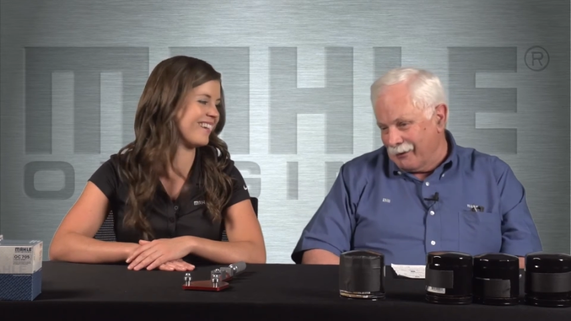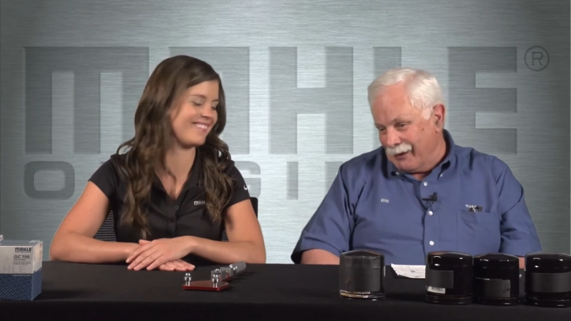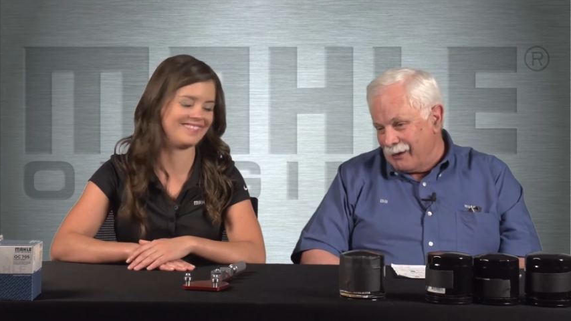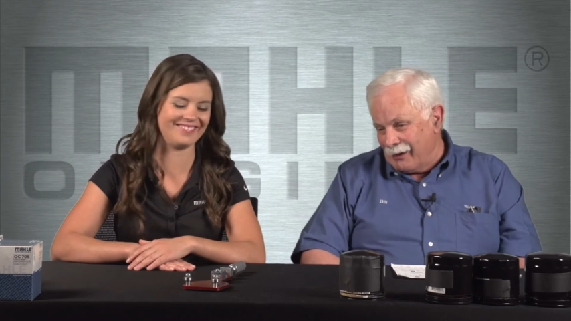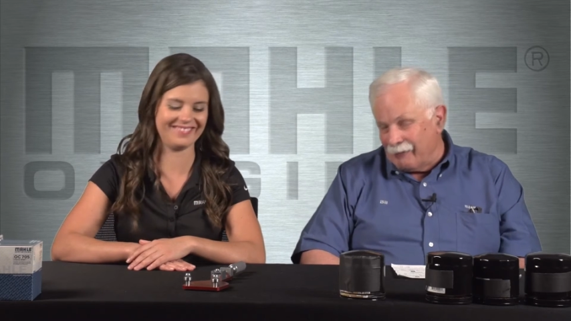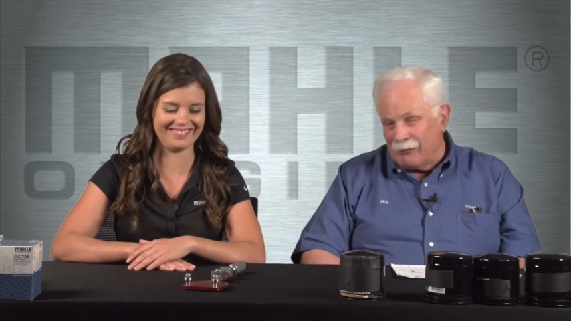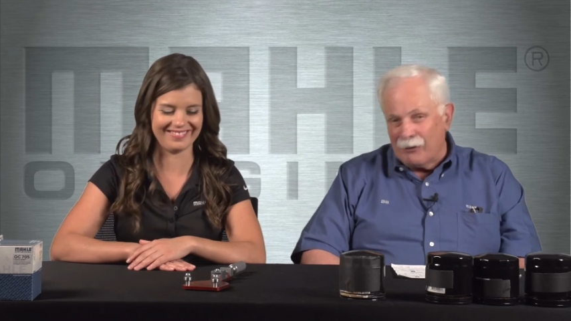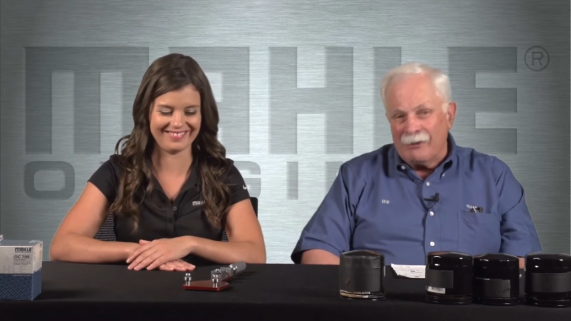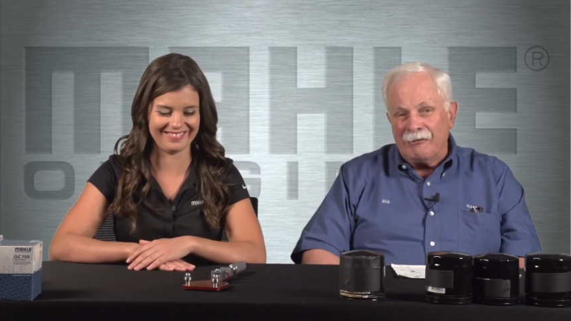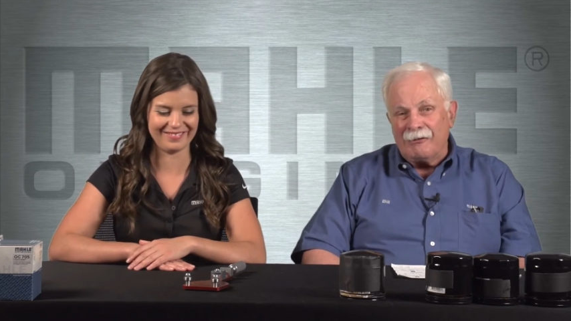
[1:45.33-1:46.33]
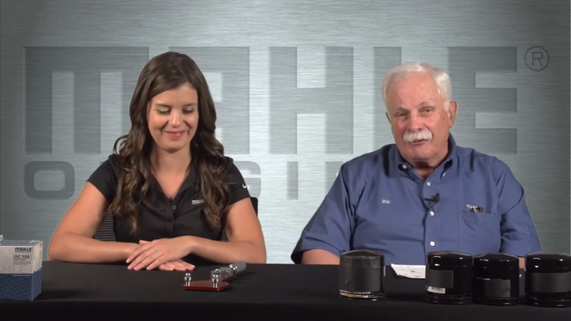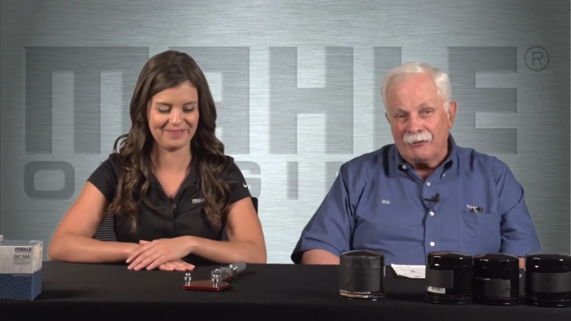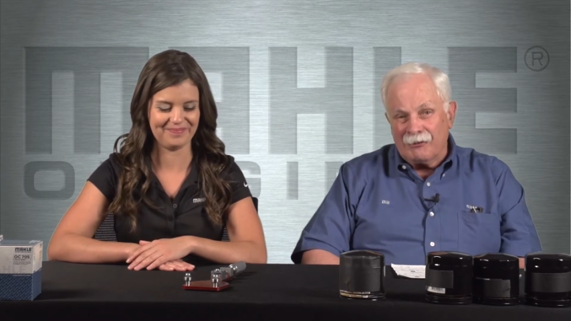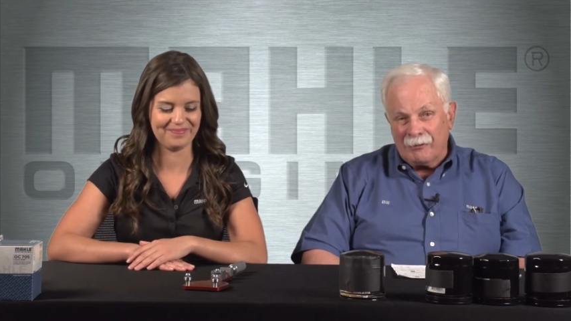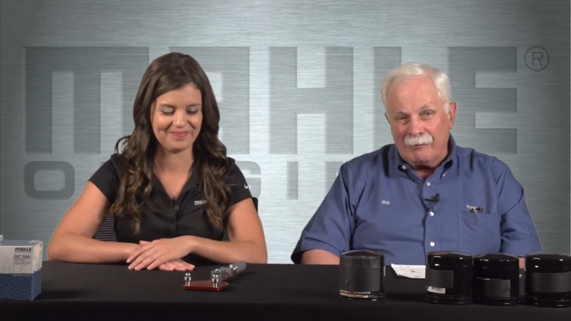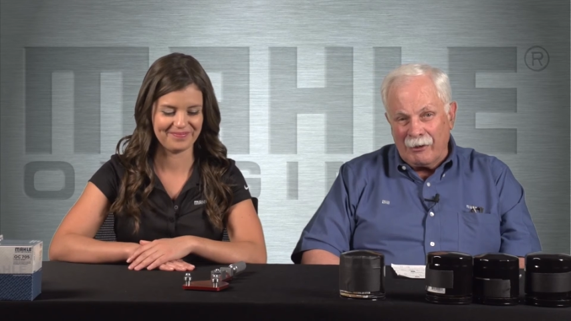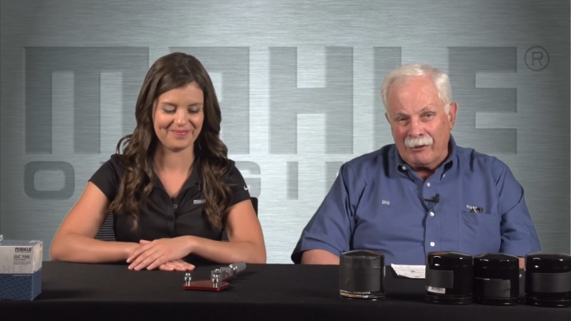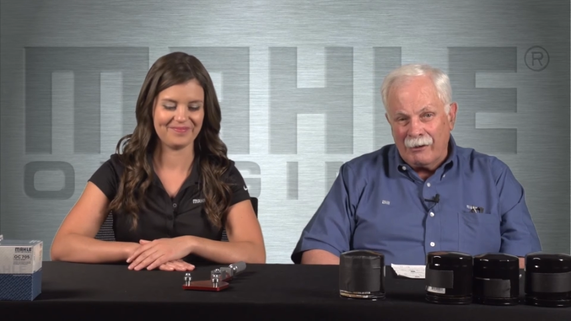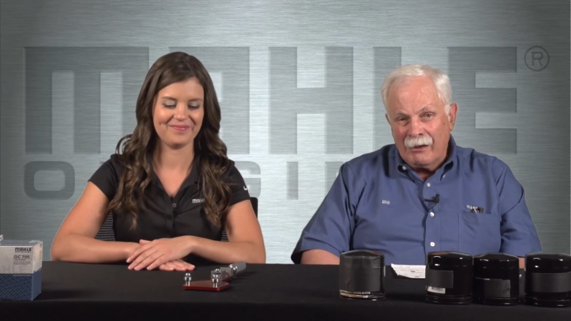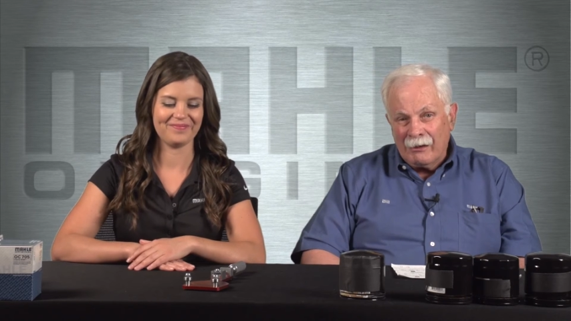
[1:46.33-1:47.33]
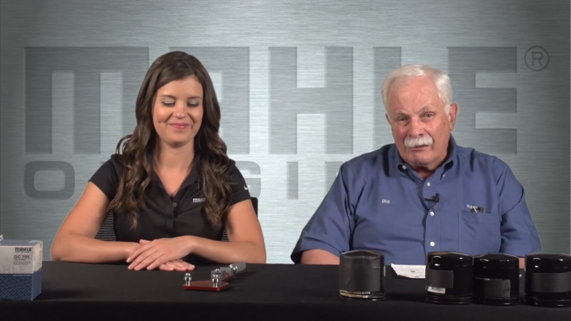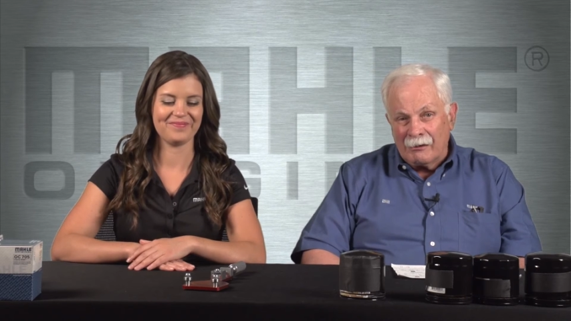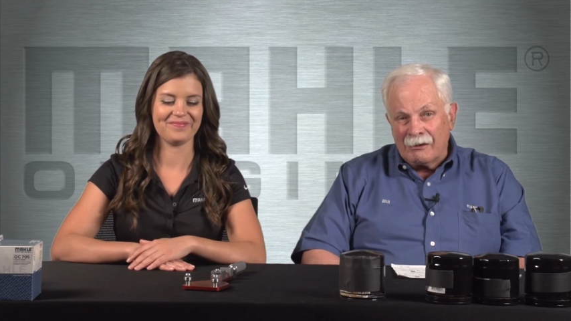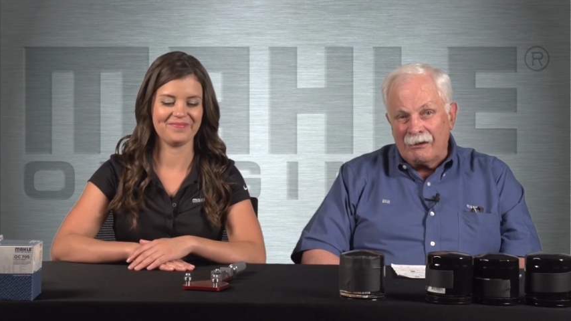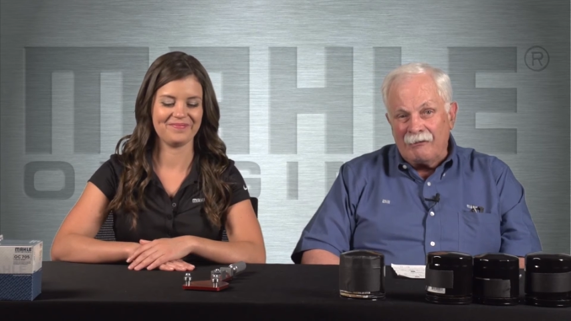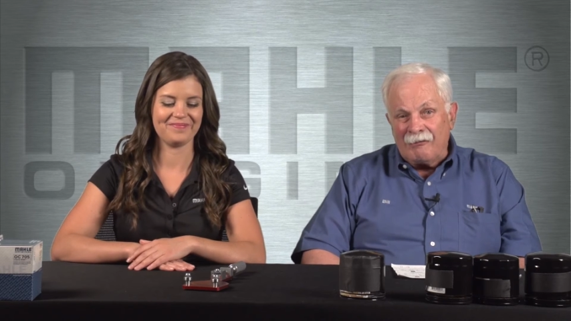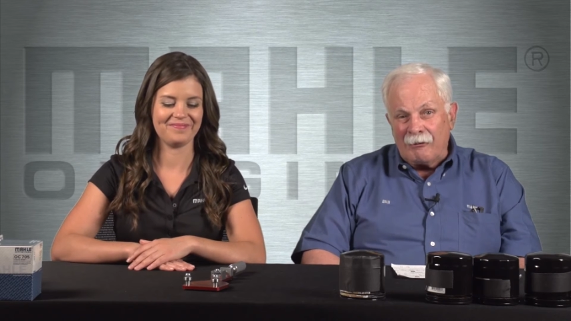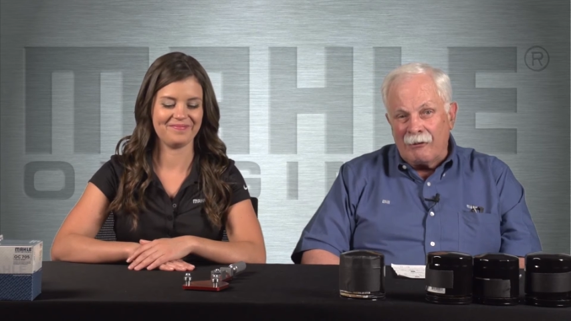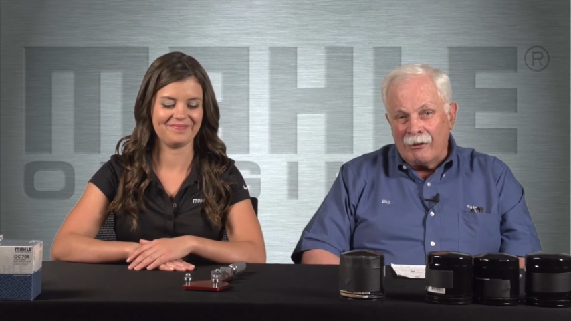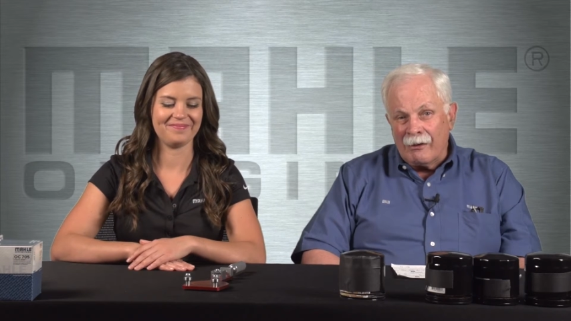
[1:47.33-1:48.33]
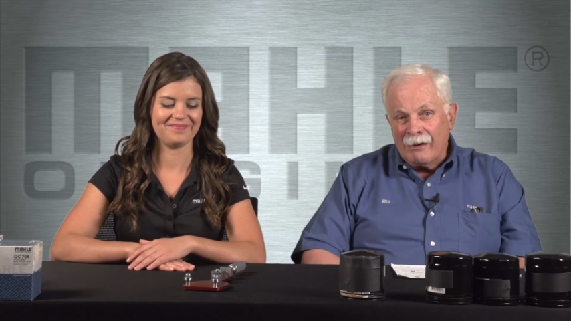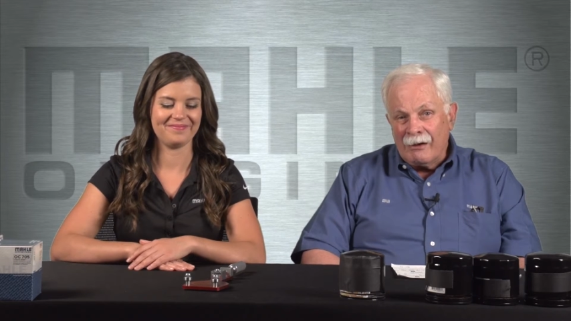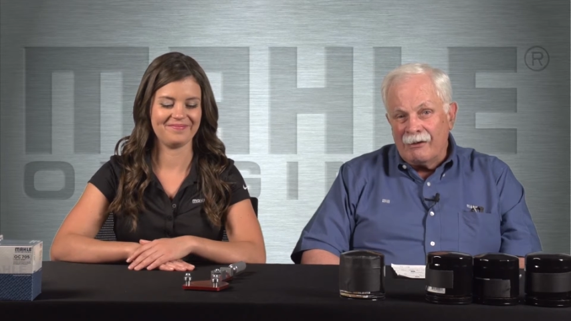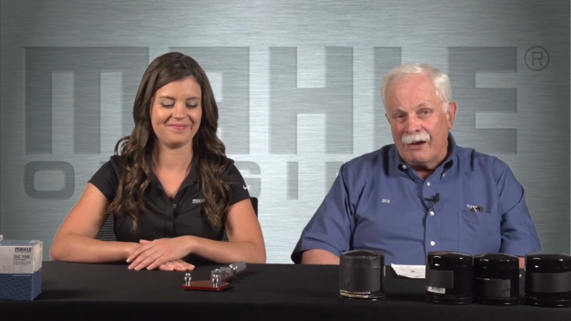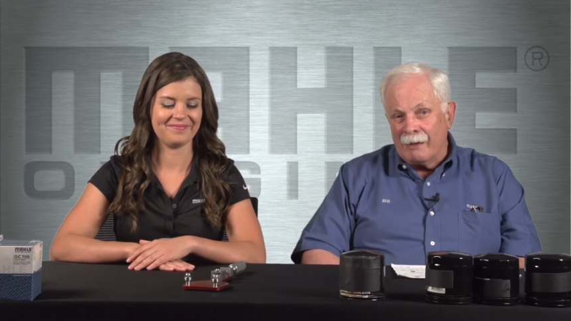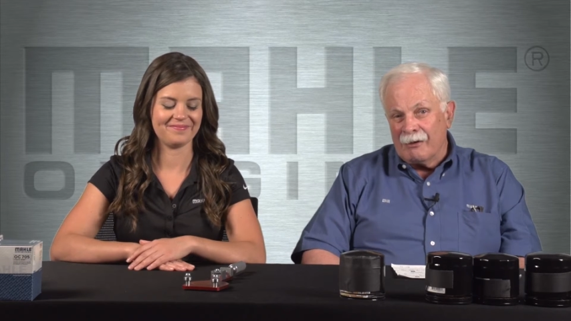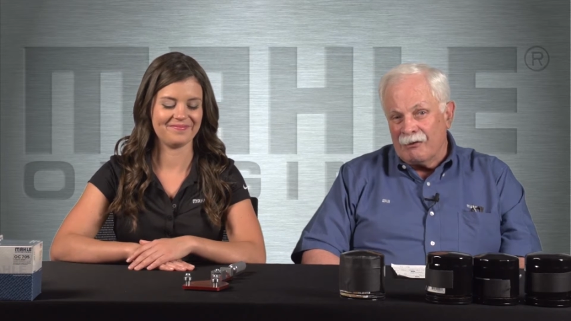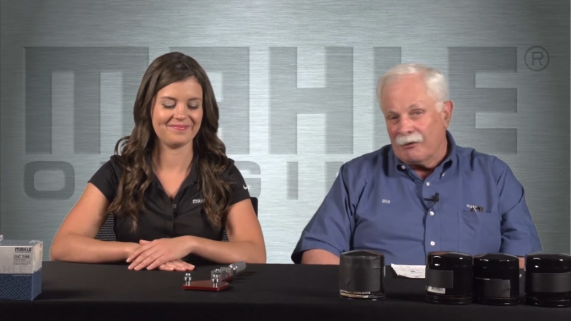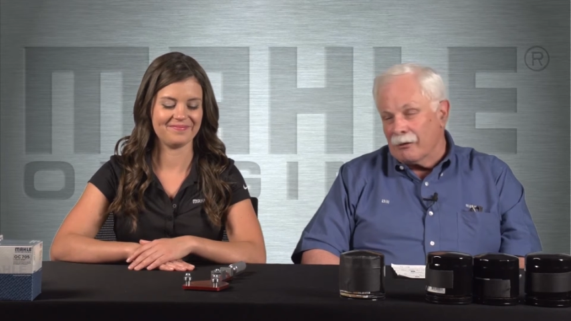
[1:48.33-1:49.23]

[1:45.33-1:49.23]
Speaker 1: they cut dirty filters apart looking for damage,